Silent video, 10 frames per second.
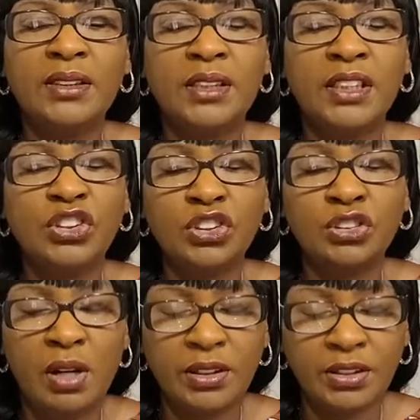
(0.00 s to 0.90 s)
to the
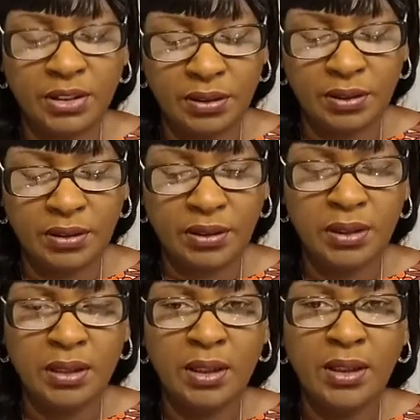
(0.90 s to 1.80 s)
instruction.
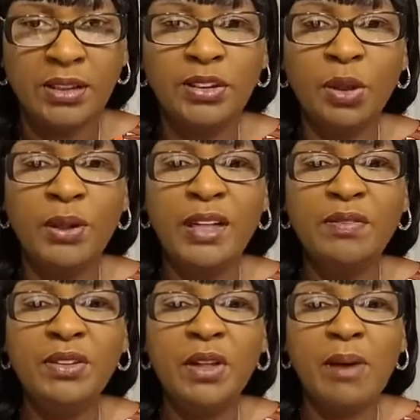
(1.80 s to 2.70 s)
So
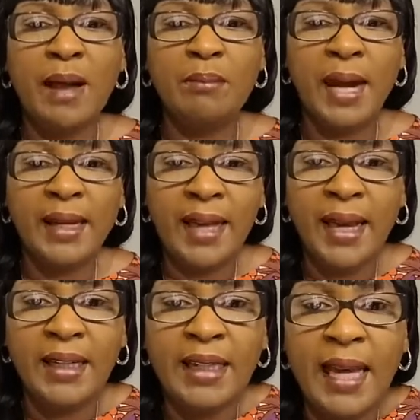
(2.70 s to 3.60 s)
even though I might
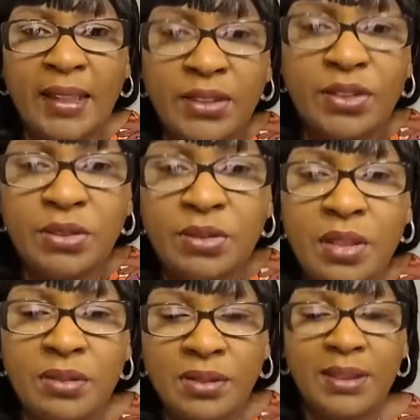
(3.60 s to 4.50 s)
have had an attitude
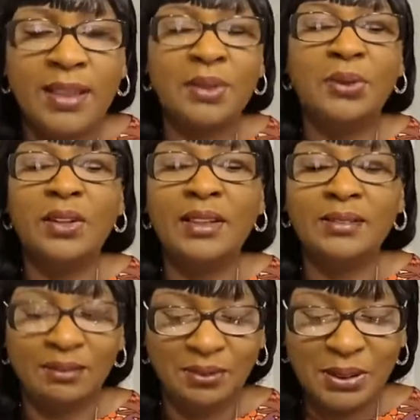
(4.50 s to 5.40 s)
and said, Lord,
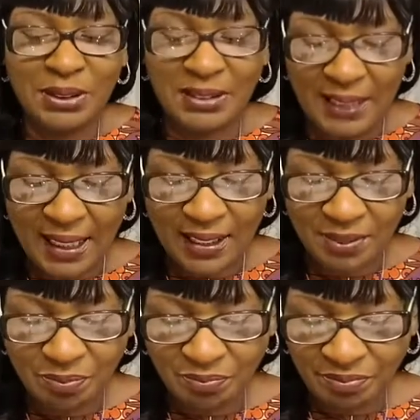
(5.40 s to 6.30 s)
what you
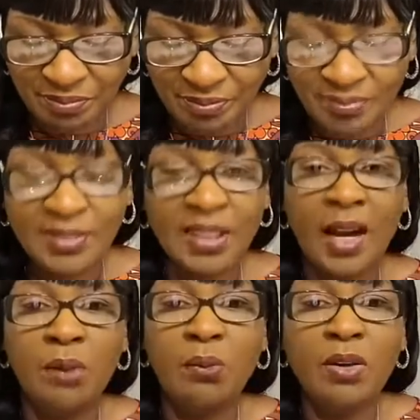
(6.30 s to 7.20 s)
saying?
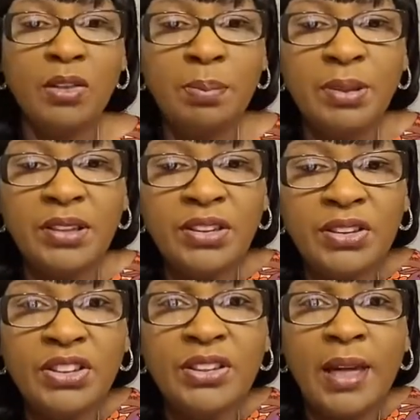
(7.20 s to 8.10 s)
I woke up and I
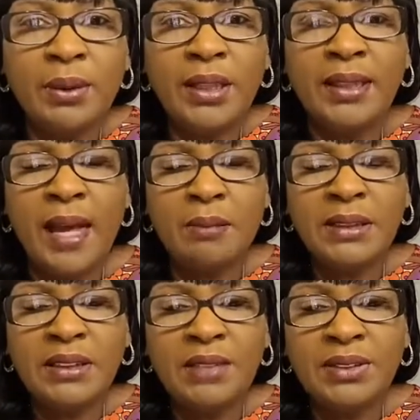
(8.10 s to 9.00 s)
took a shower and I got
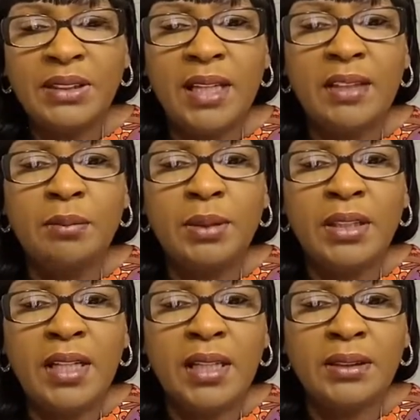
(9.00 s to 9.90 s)
myself together
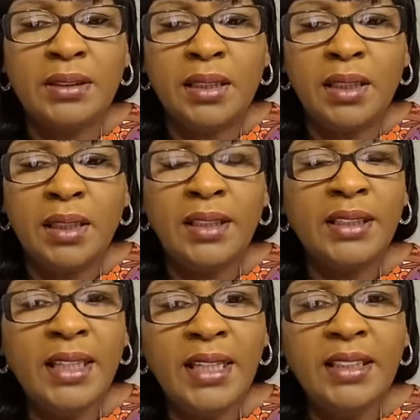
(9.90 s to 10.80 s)
because the
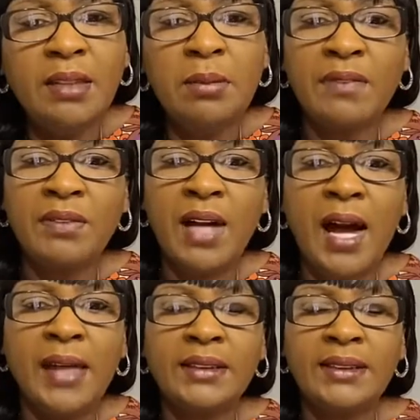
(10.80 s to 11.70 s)
kingdom of
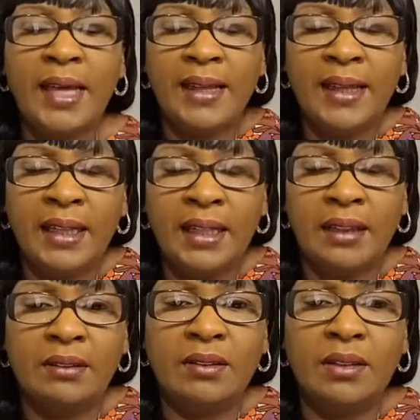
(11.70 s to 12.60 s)
God is at hand.